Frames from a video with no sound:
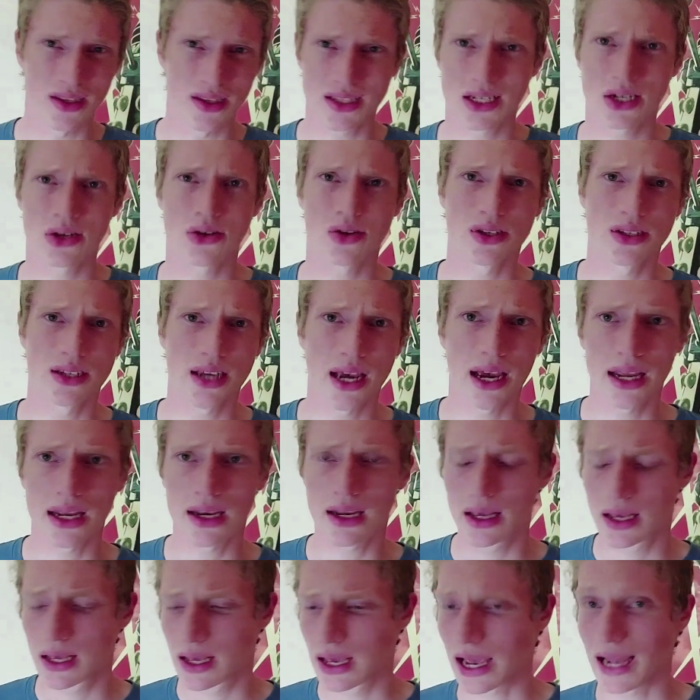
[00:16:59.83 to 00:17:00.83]
Series eight
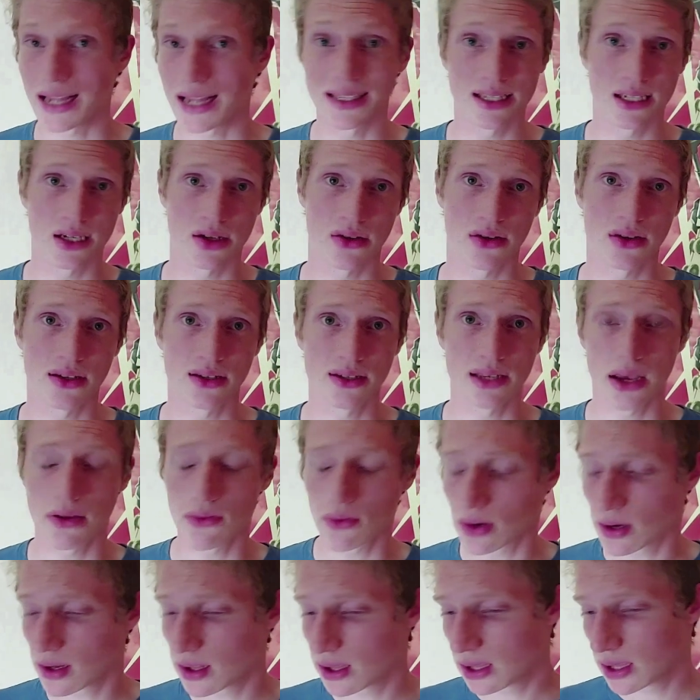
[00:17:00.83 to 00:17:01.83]
and Series
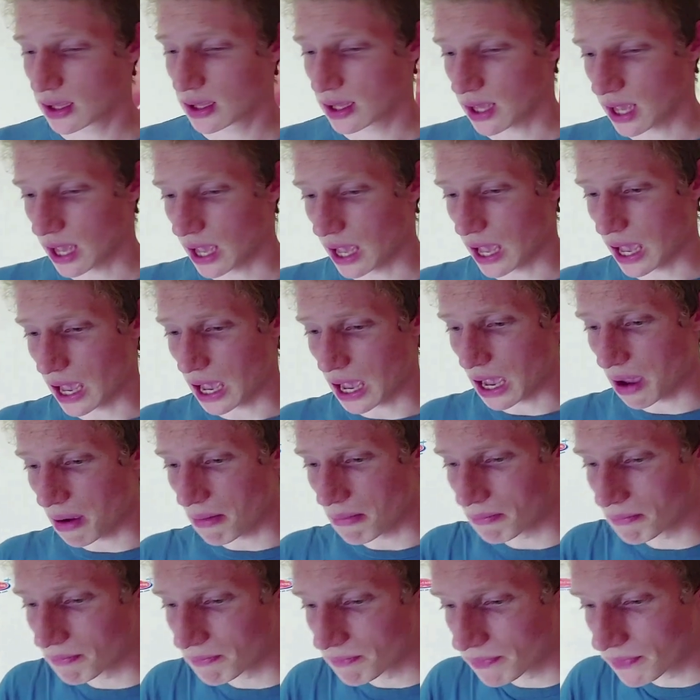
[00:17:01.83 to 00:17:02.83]
seven.
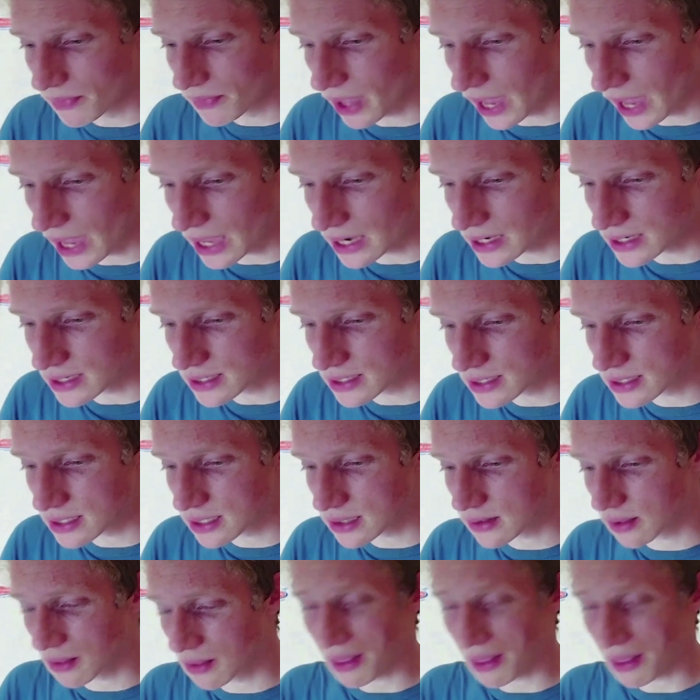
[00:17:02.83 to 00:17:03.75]
Um, and the